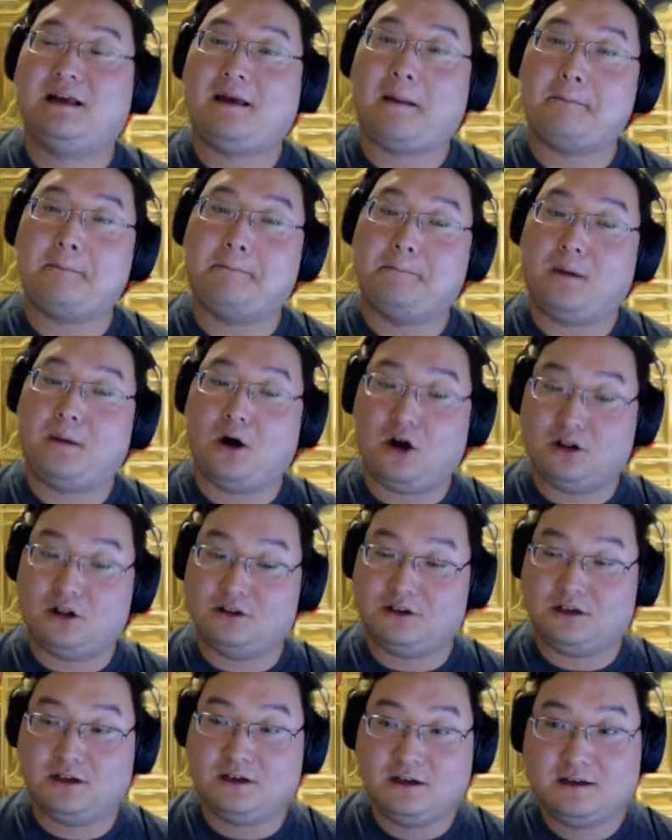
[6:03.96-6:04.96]

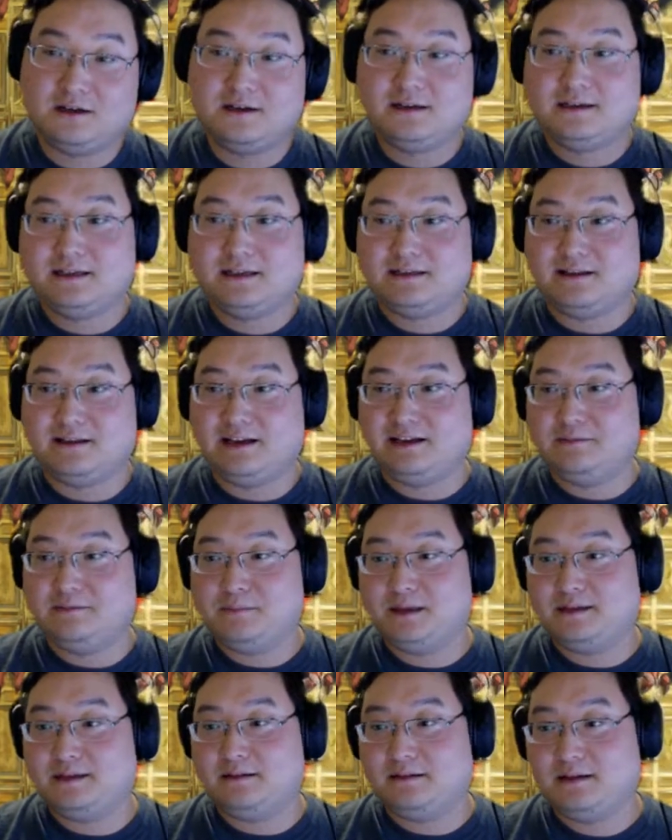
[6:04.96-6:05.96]
baller.
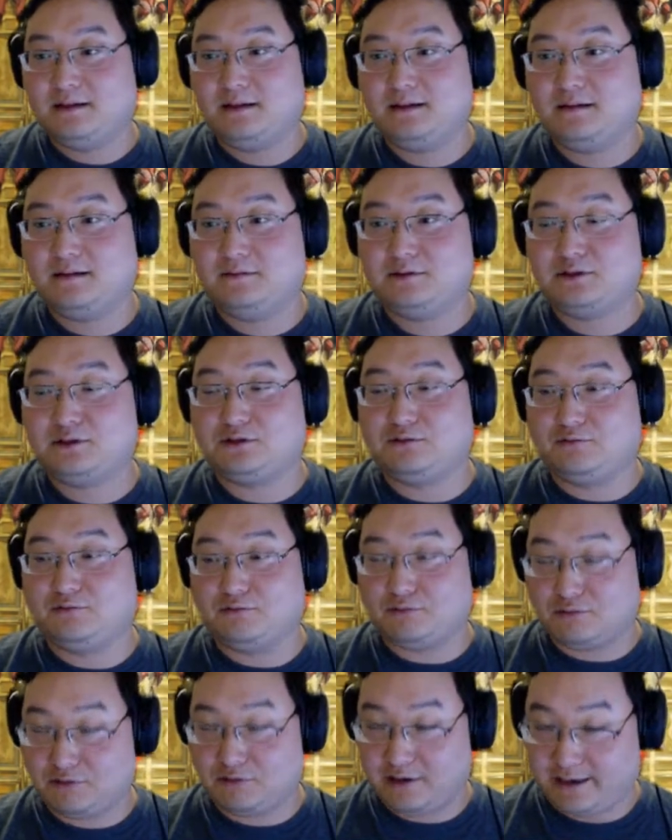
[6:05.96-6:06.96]
Enlightenment was
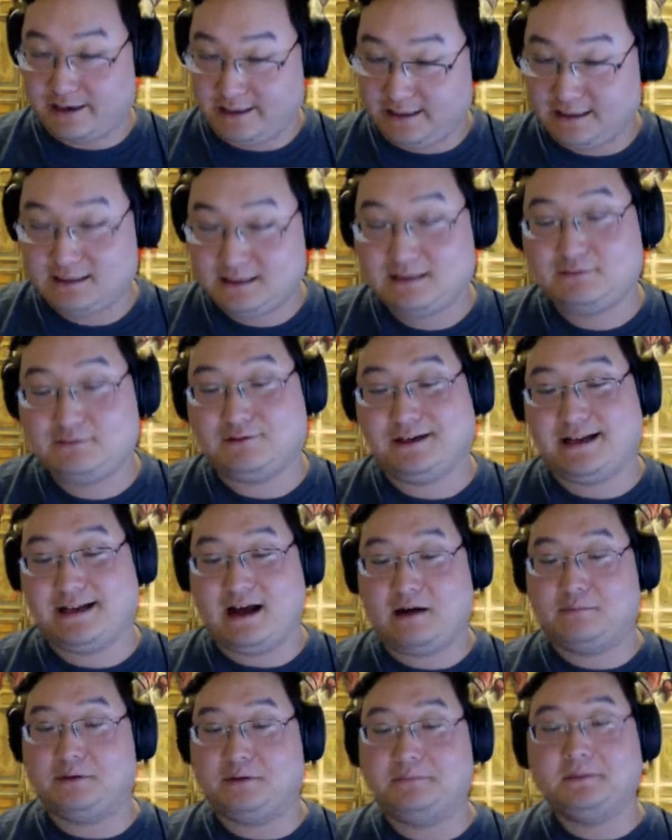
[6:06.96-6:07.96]
great, great
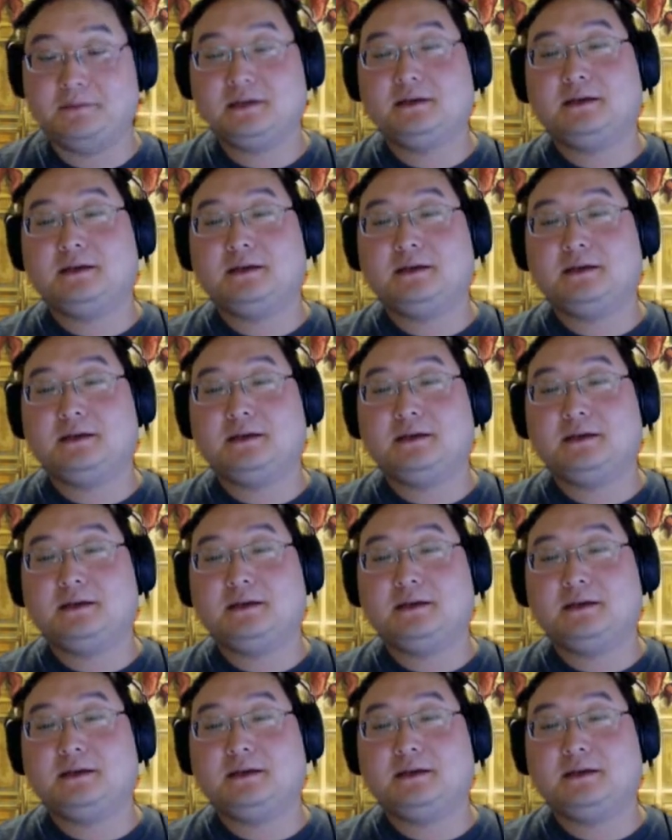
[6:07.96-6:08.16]
album.